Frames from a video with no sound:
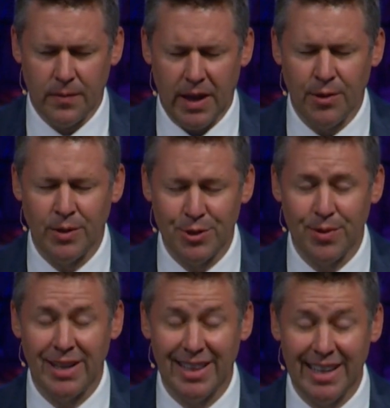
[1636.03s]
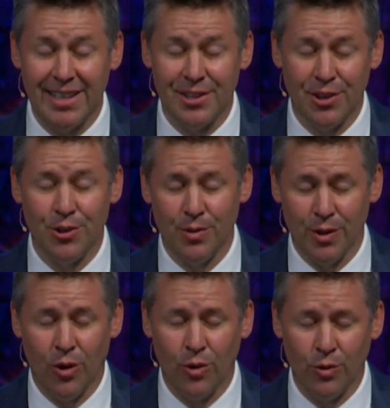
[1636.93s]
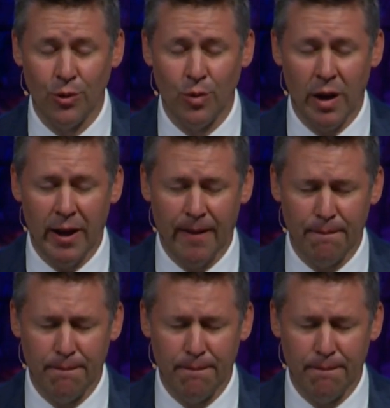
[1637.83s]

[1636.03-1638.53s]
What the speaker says: in which we cling to you in a whole new way.